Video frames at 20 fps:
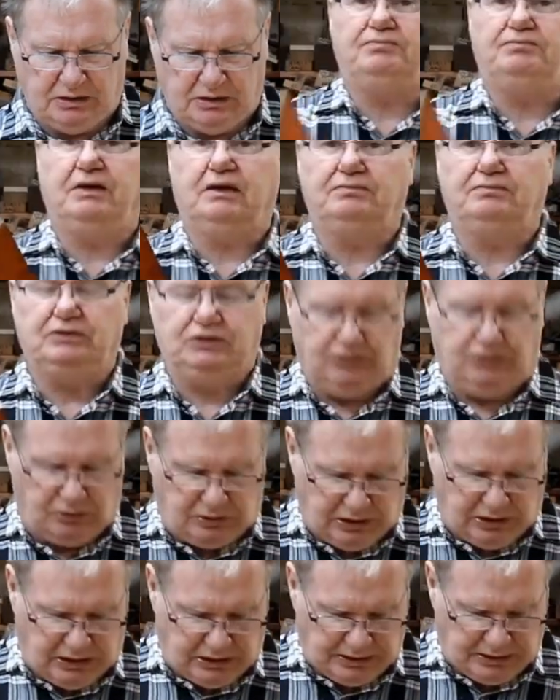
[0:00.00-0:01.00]
A bit of Padauk
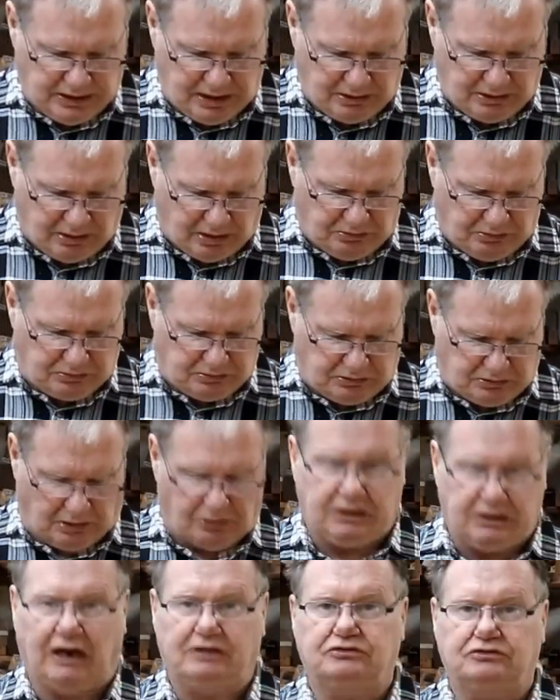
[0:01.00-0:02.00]
here now. I'll
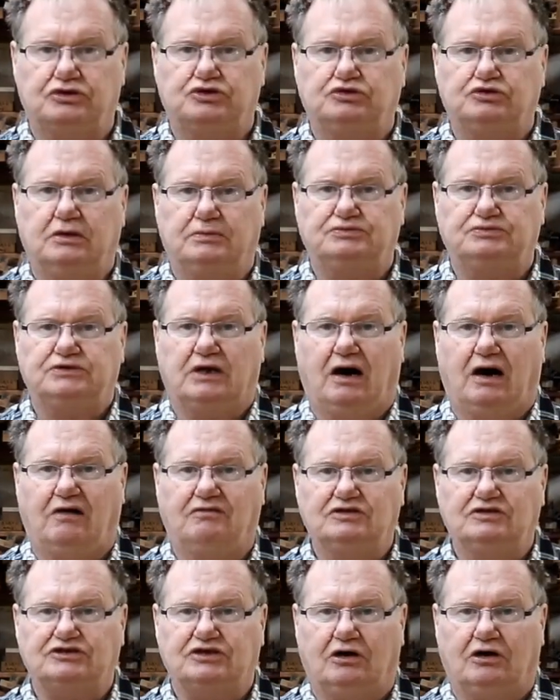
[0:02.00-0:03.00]
cut the strips
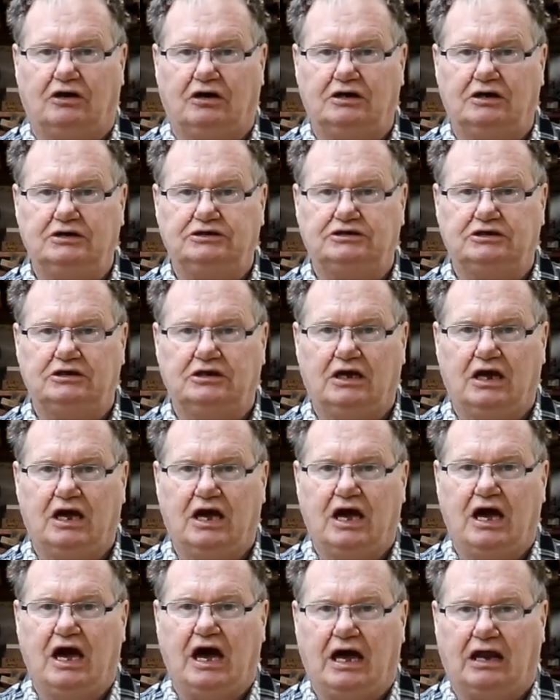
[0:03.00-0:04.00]
oversized
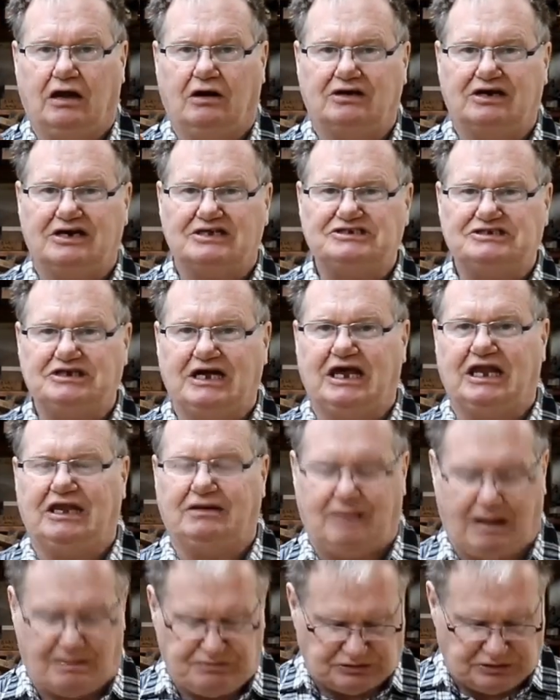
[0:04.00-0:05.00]
and I'll just sand them
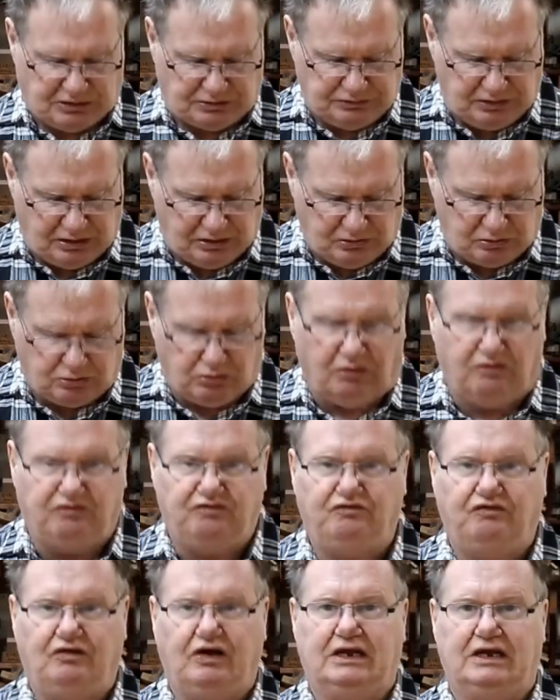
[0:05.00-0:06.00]
up so they're a good
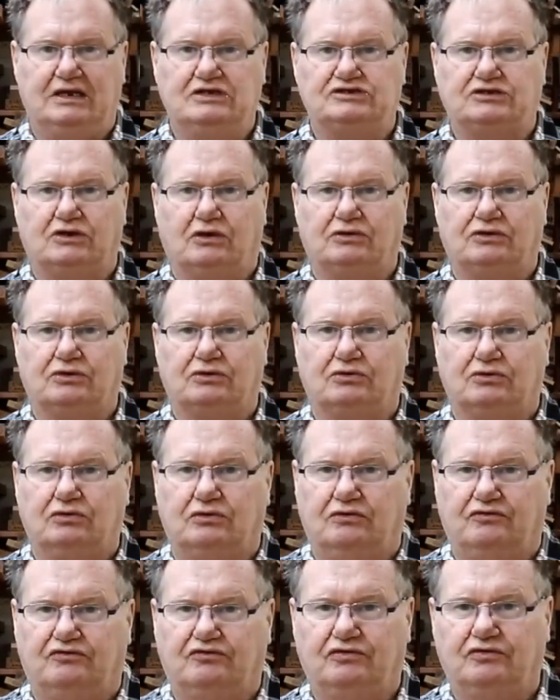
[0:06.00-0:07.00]
fit inside the
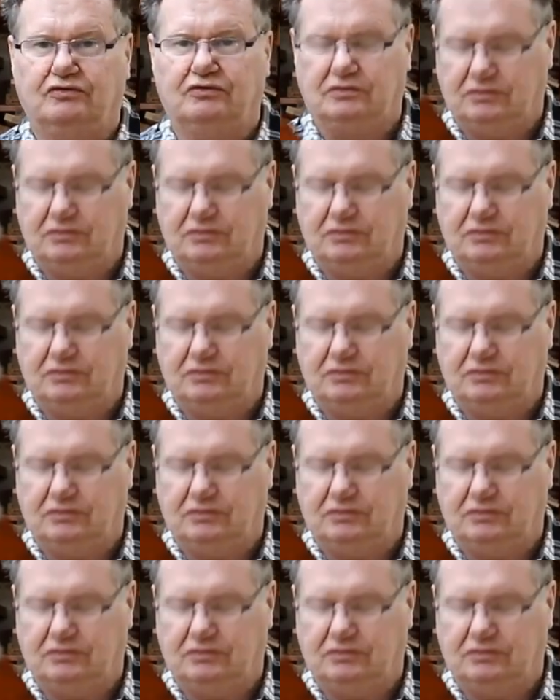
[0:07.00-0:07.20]
groove.